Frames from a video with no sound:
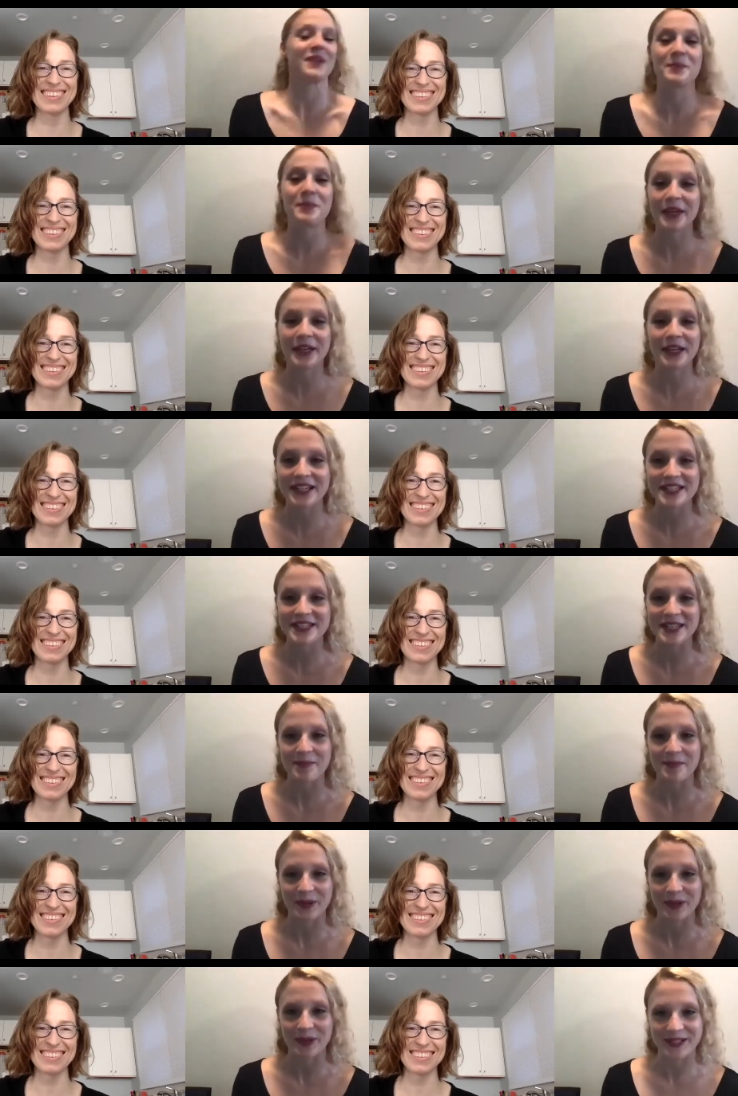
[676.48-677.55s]
Speaker 1: be a
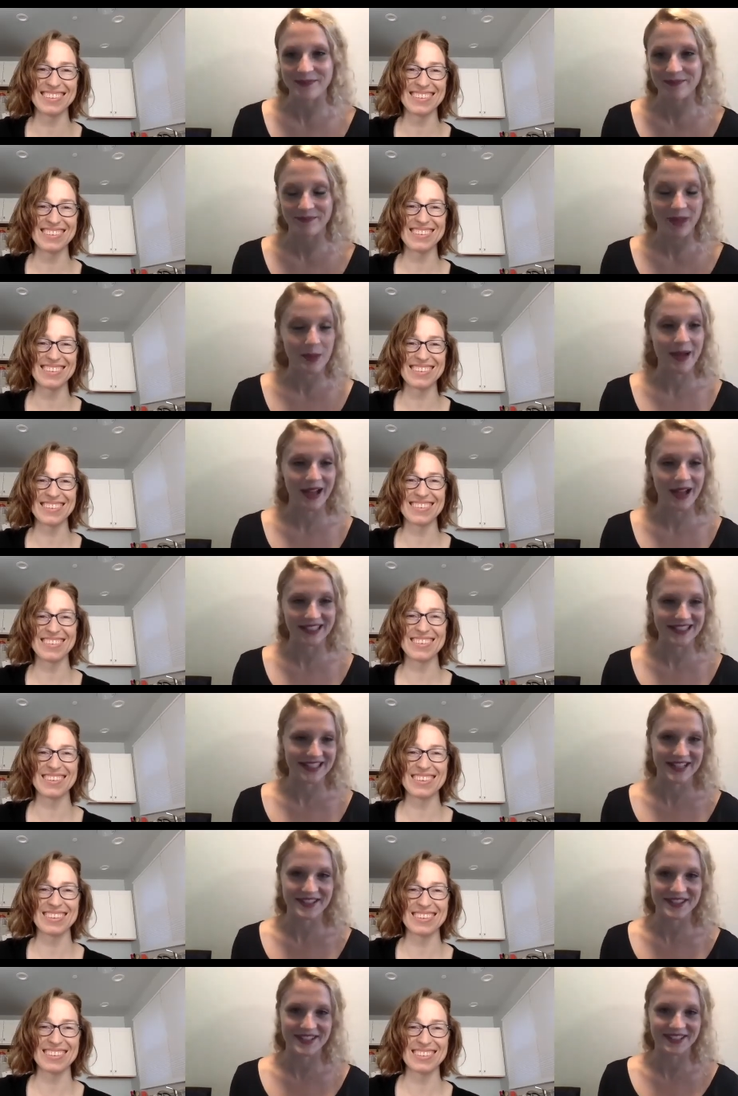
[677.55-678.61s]
contemporary ballet
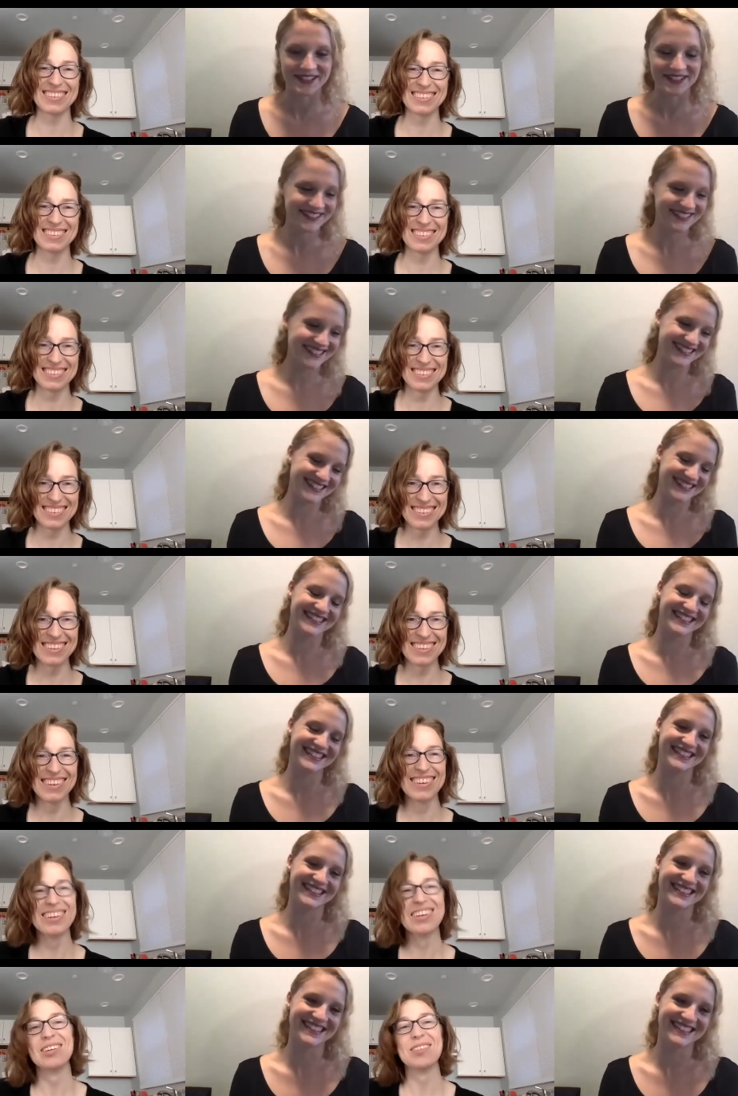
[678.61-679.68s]
dancer.
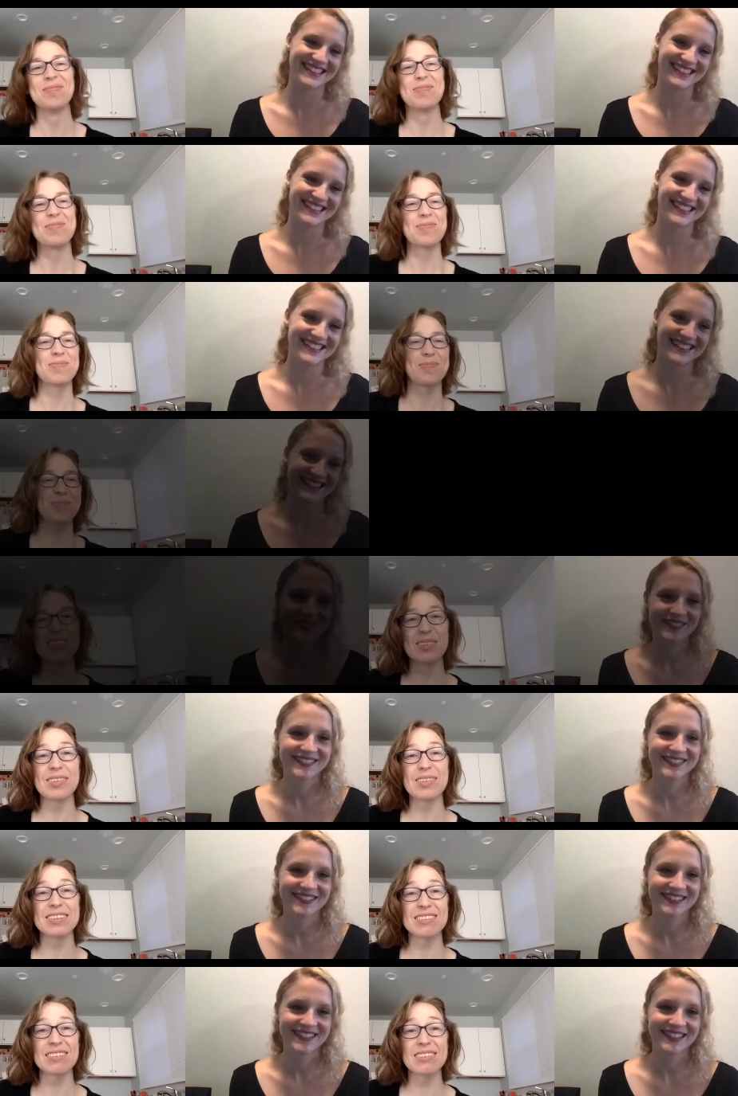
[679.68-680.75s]
Speaker 2: So
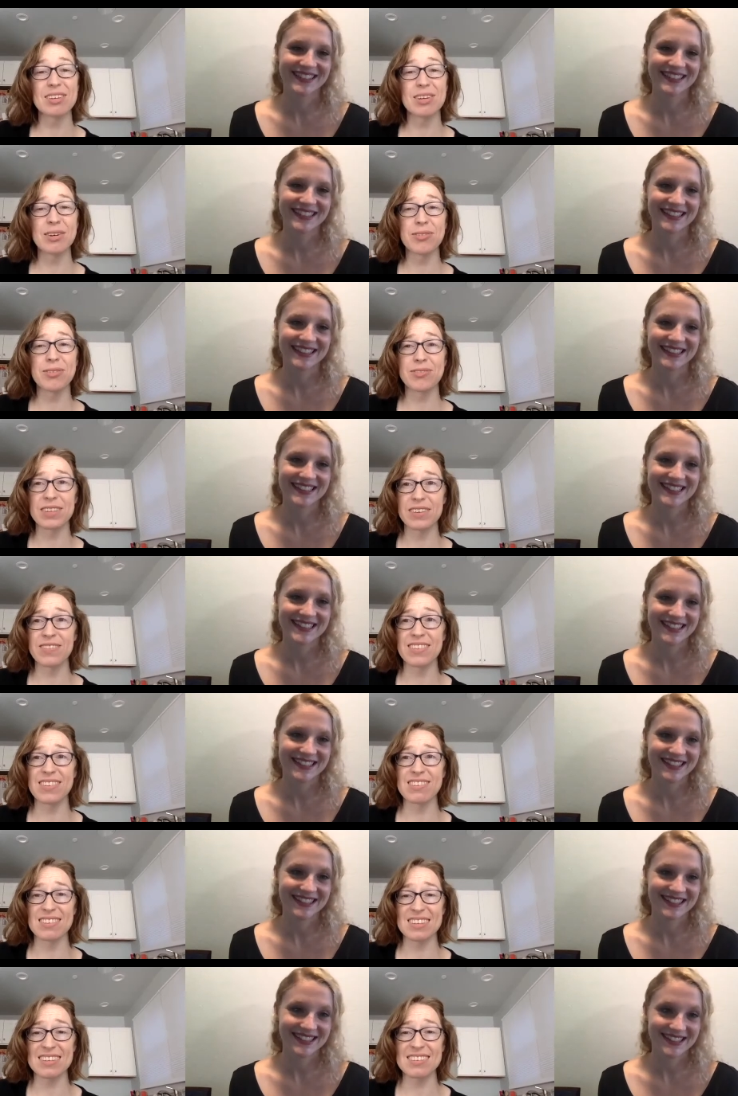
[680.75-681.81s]
this is your 5th
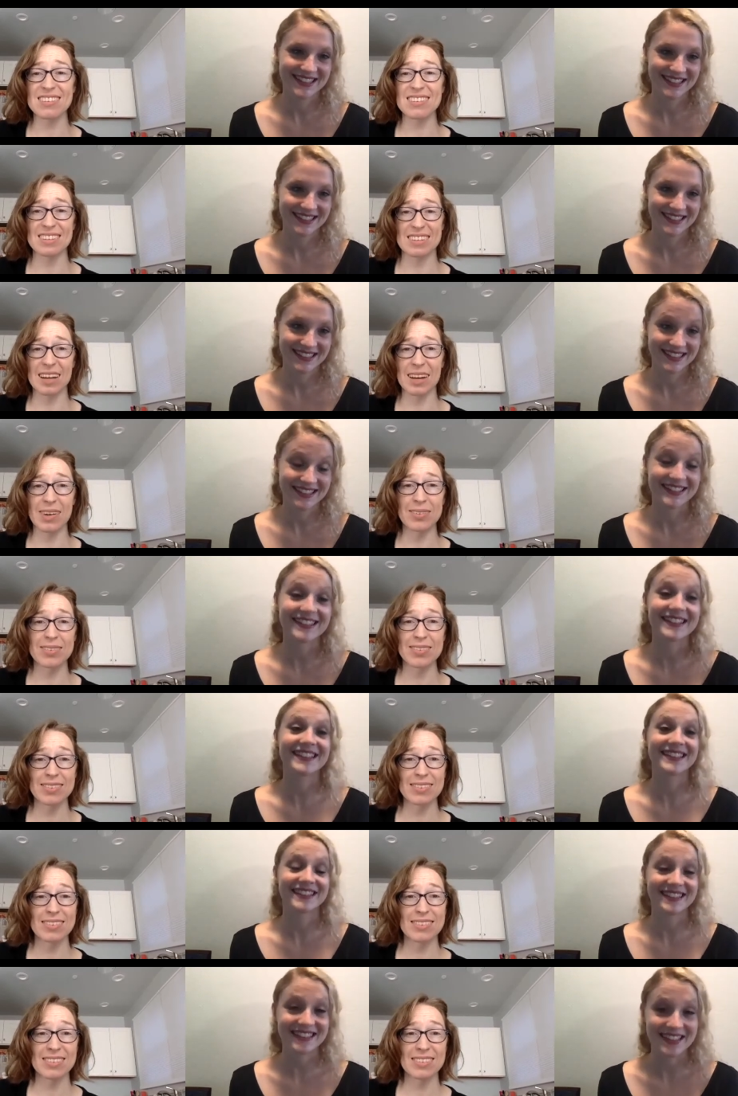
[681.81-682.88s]
season now.
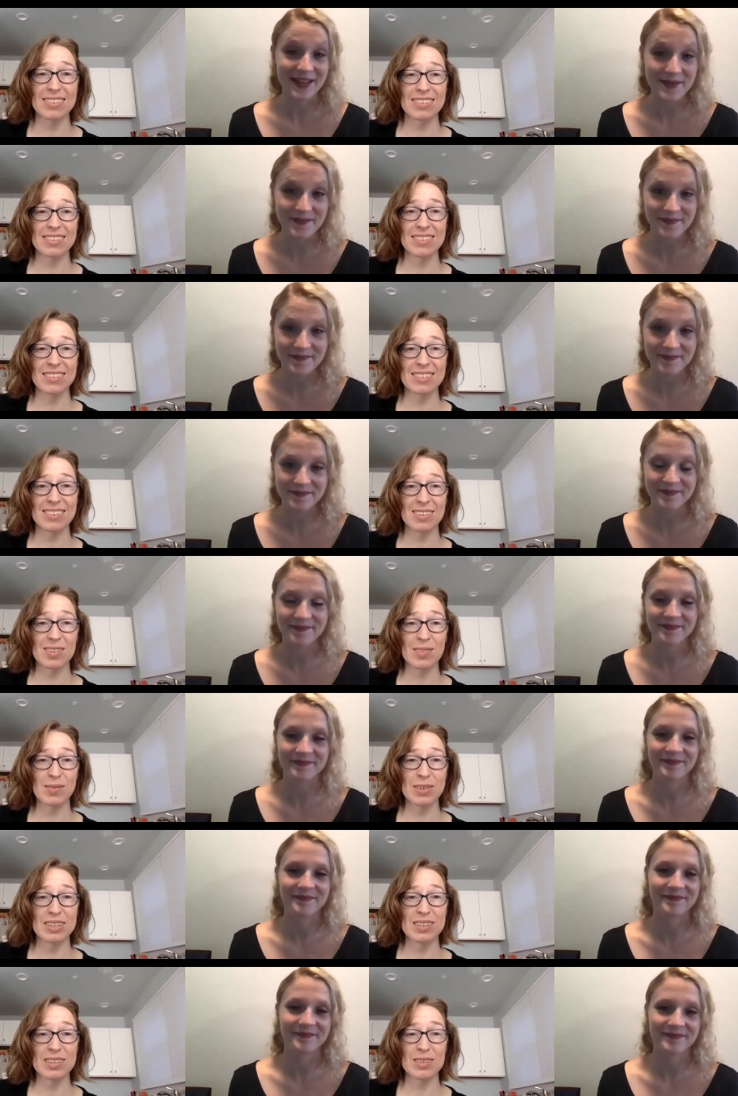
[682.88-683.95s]
Yep.
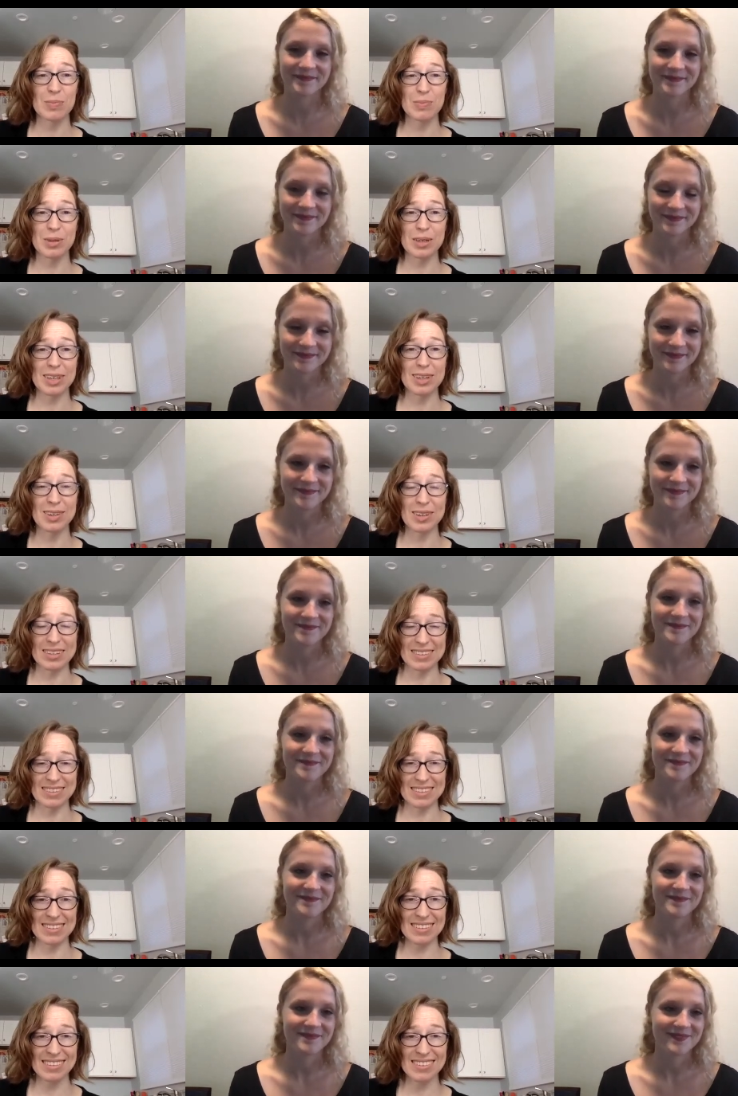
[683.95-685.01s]
Which is pretty
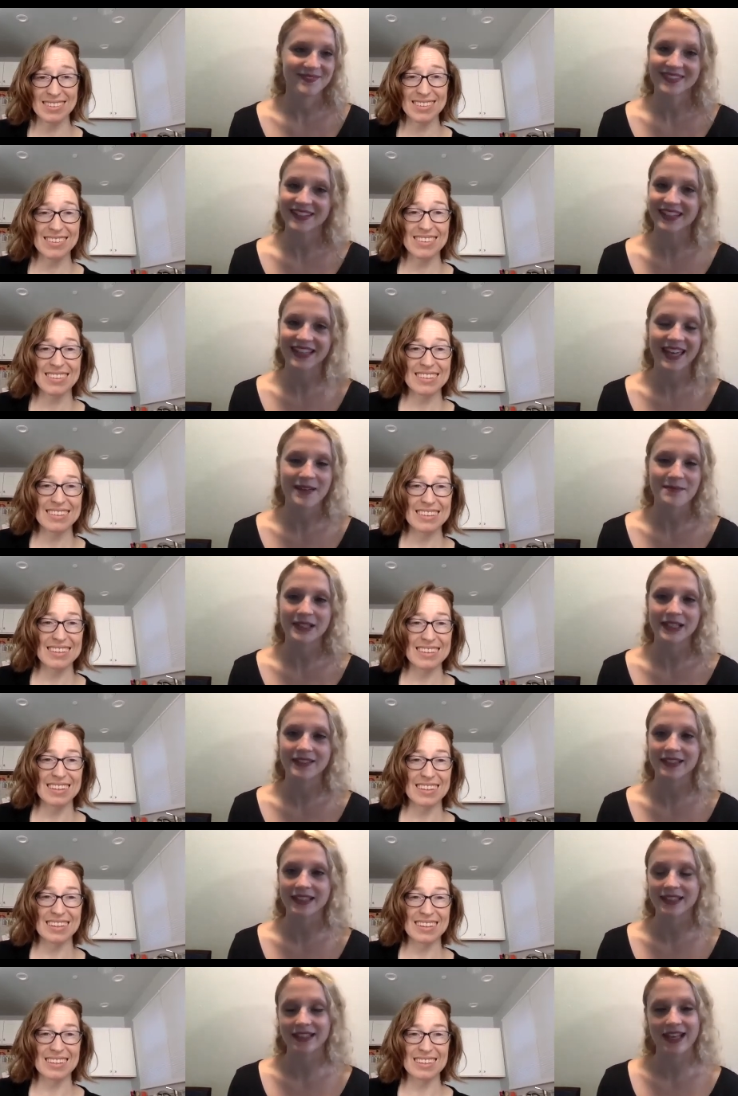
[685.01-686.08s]
crazy. I
Speaker 1: can't believe
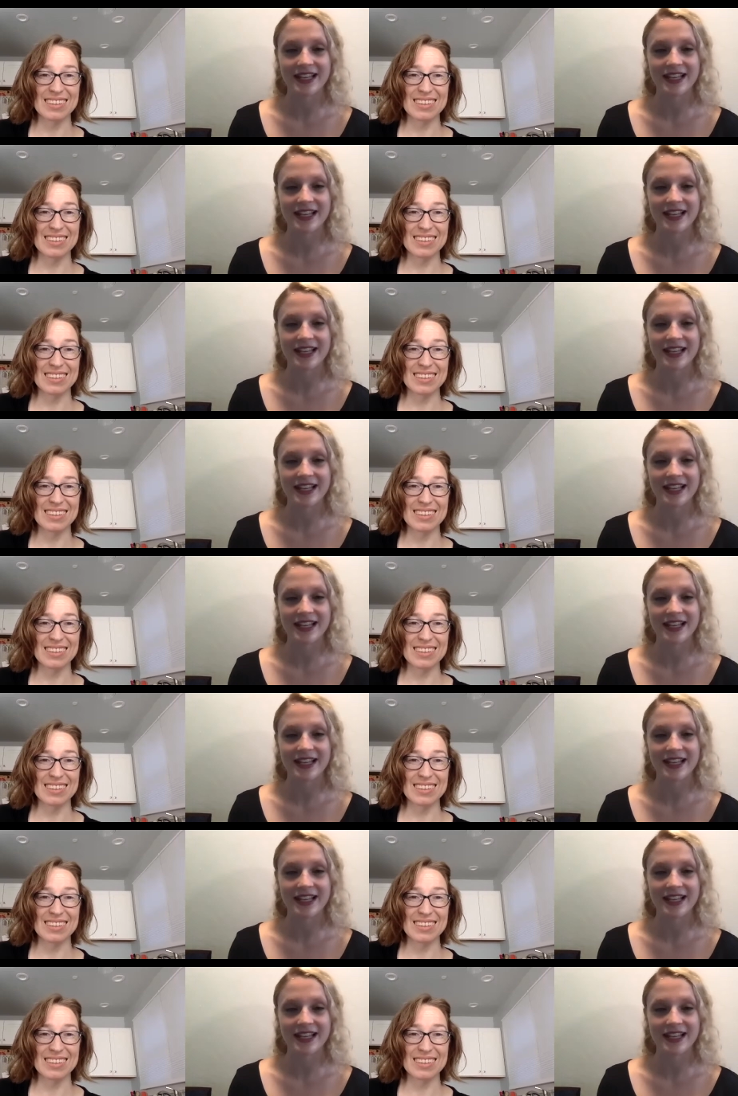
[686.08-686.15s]
it. I